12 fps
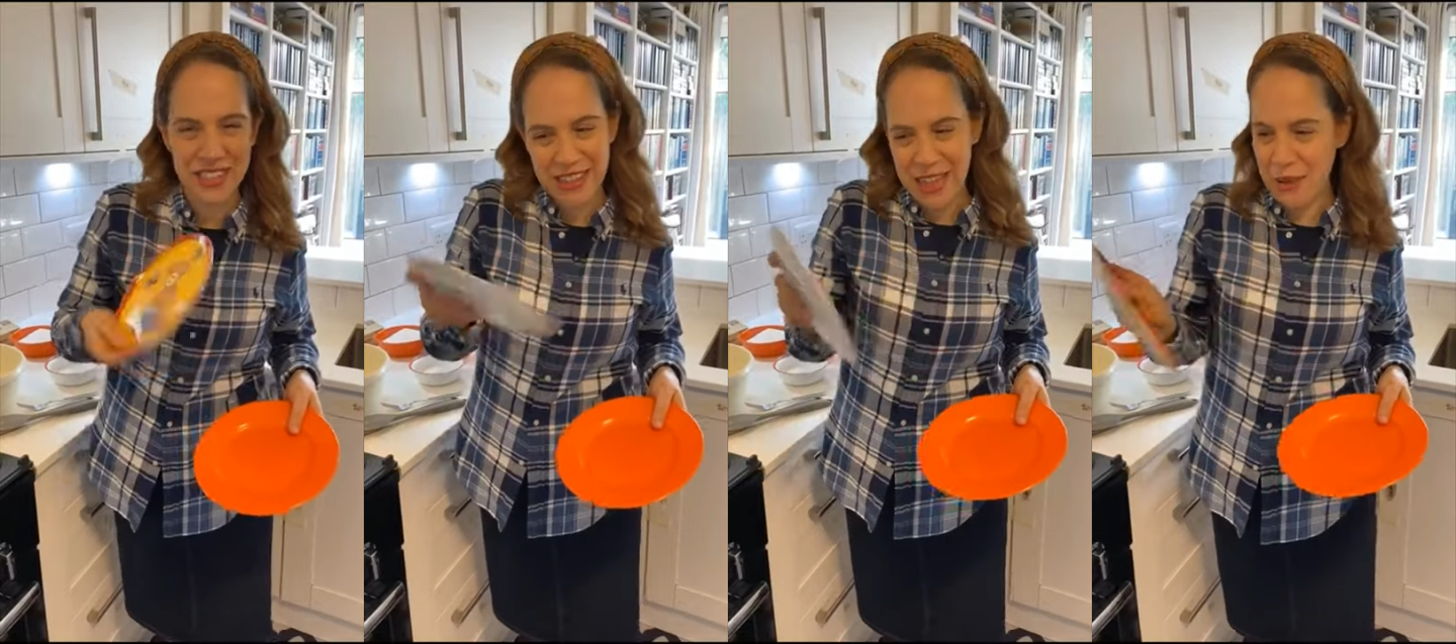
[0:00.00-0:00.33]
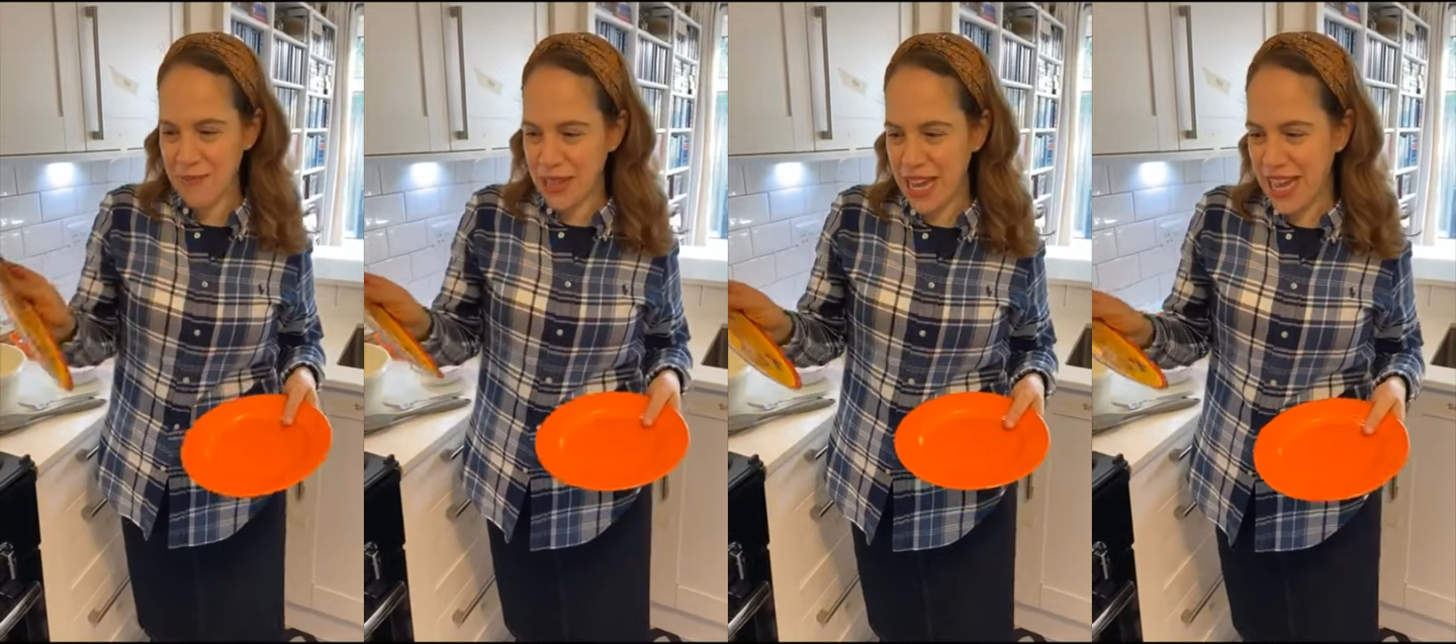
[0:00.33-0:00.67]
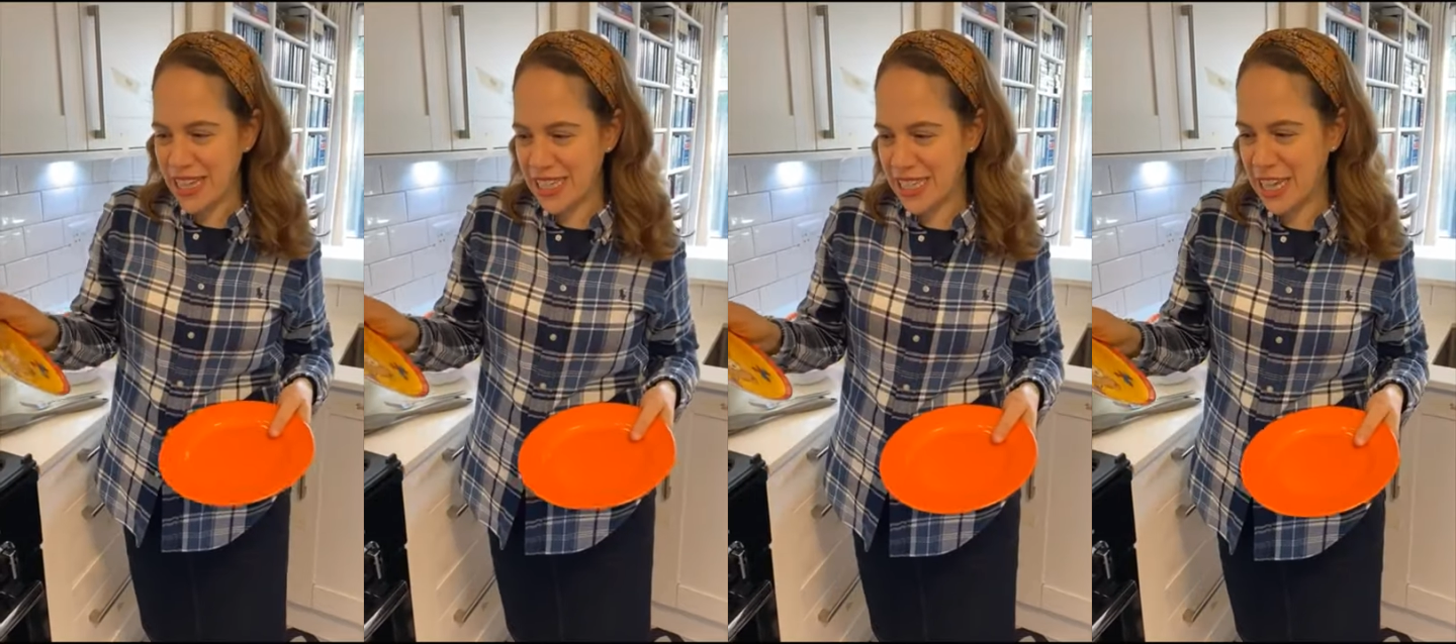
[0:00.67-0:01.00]
like
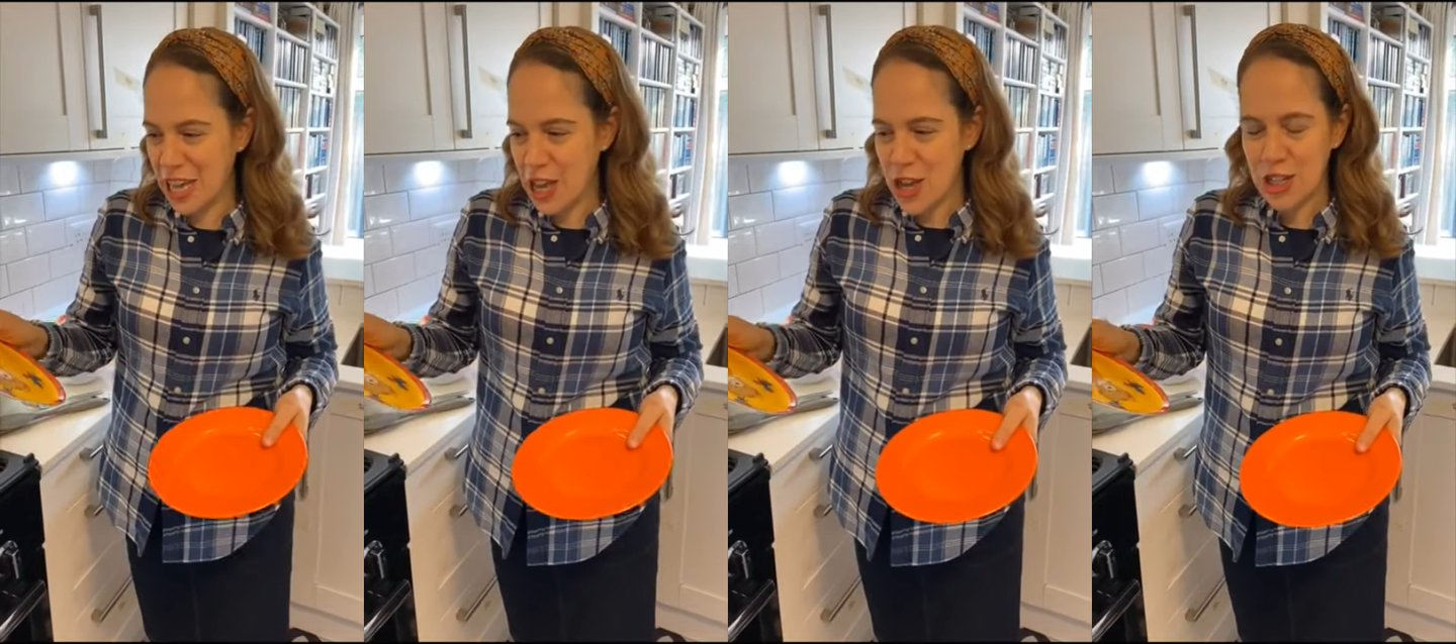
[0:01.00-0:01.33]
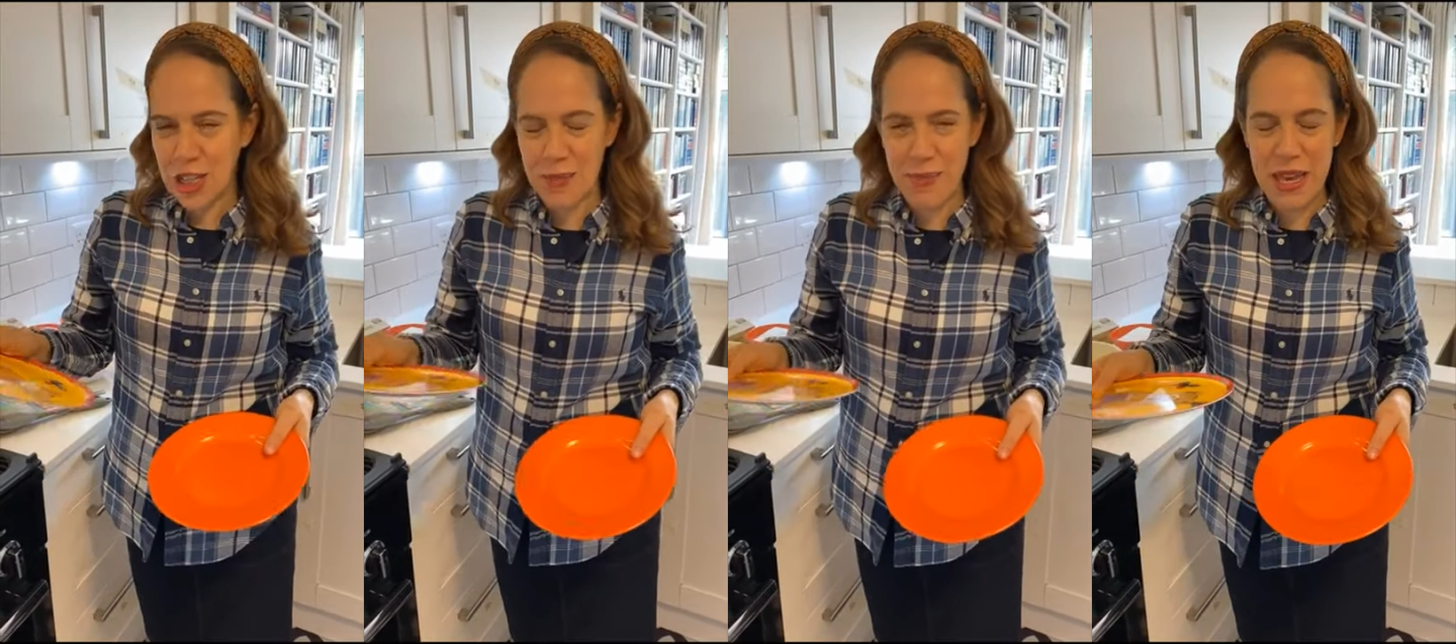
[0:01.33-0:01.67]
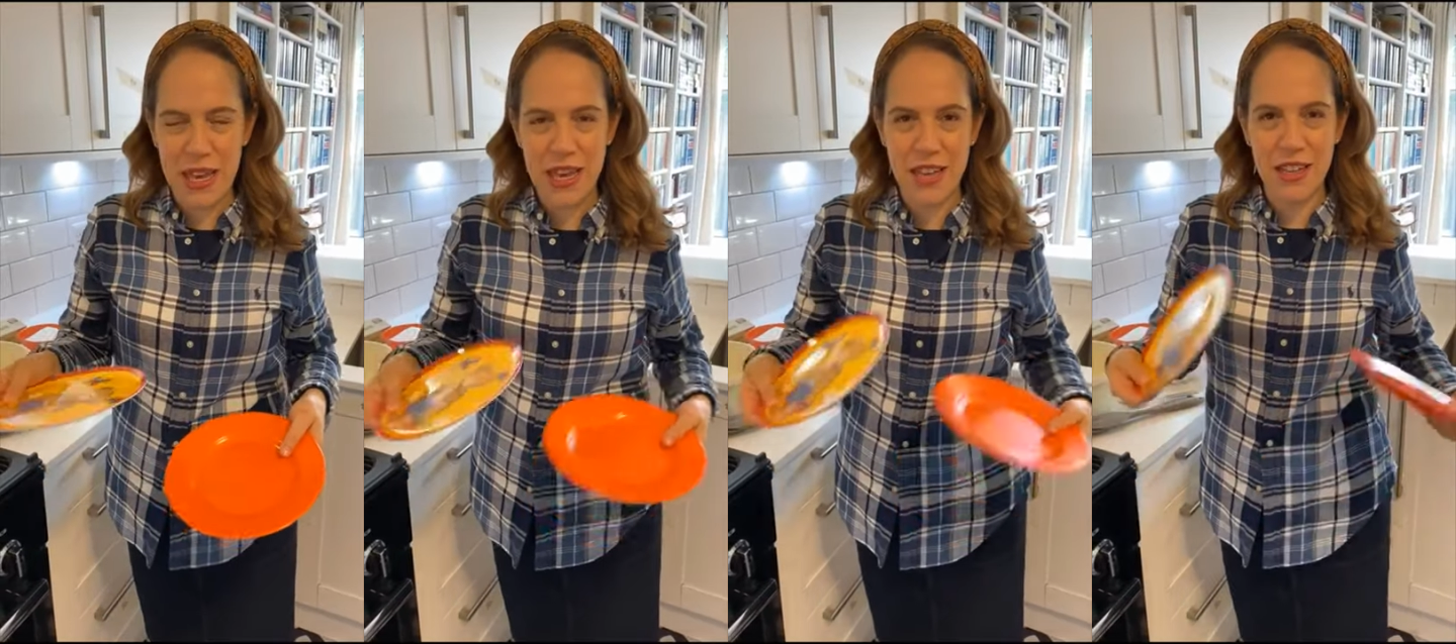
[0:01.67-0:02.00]
plates to
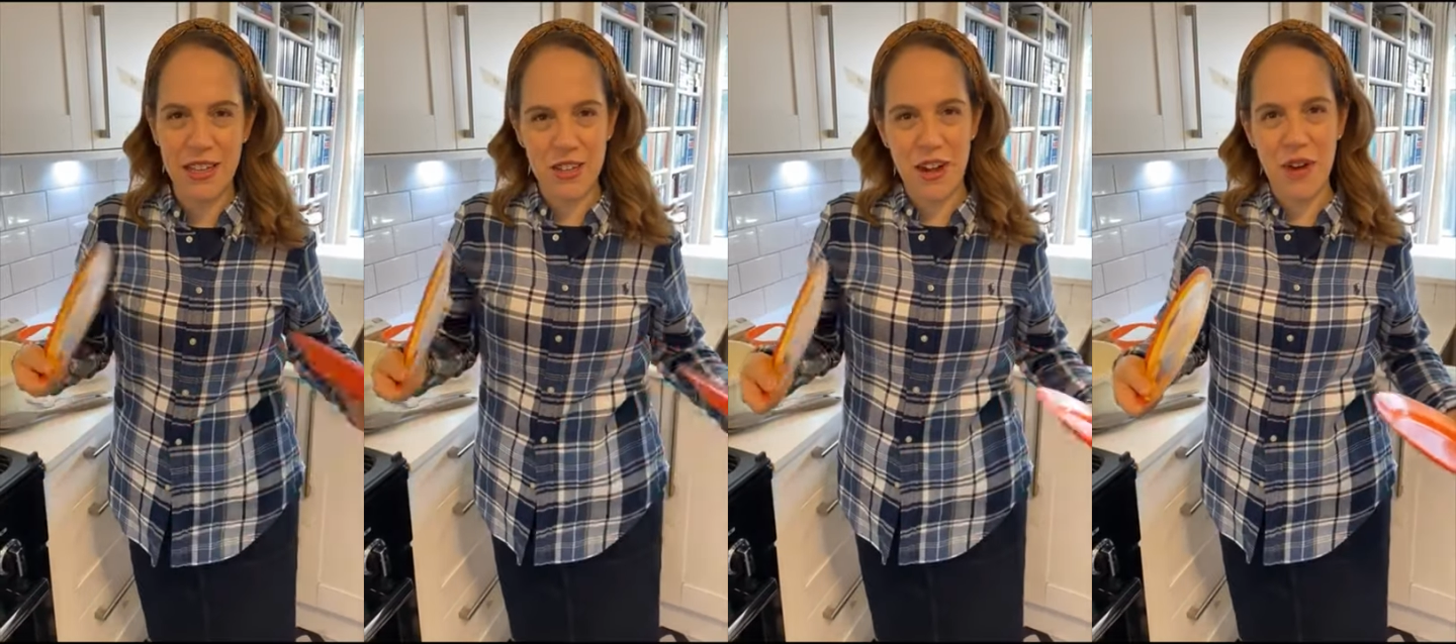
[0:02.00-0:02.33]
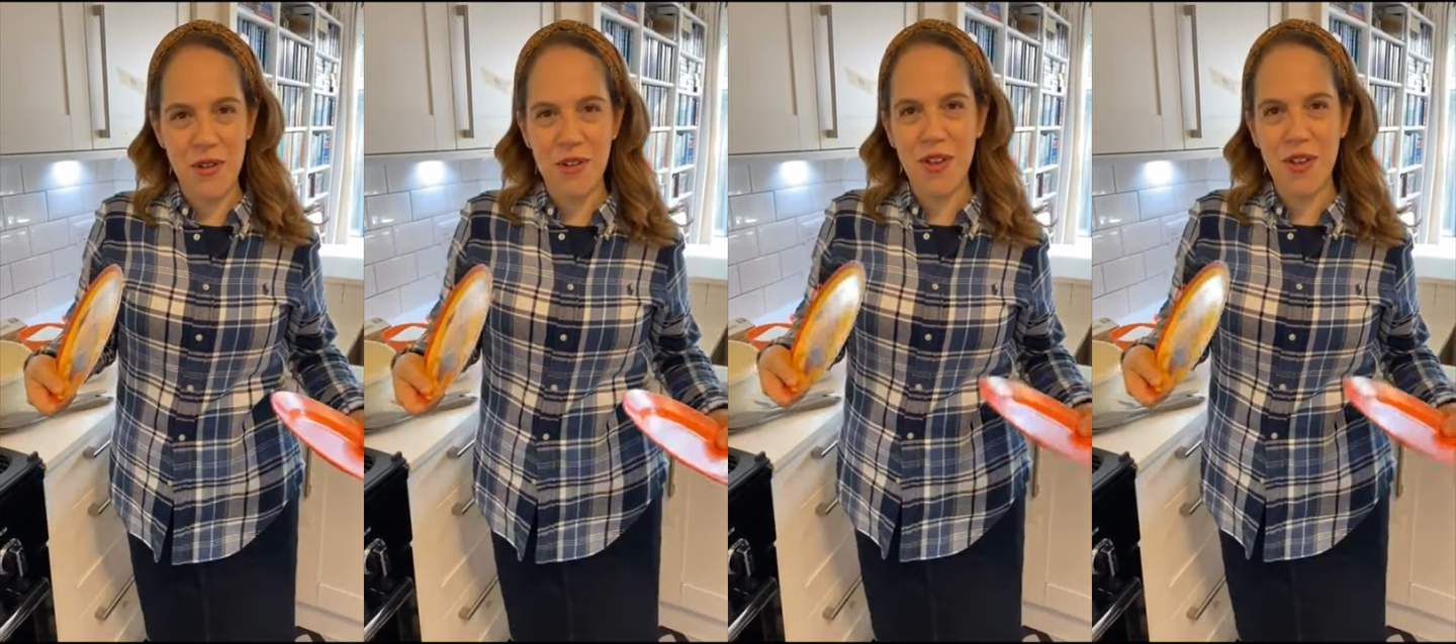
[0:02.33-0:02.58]
be, you know,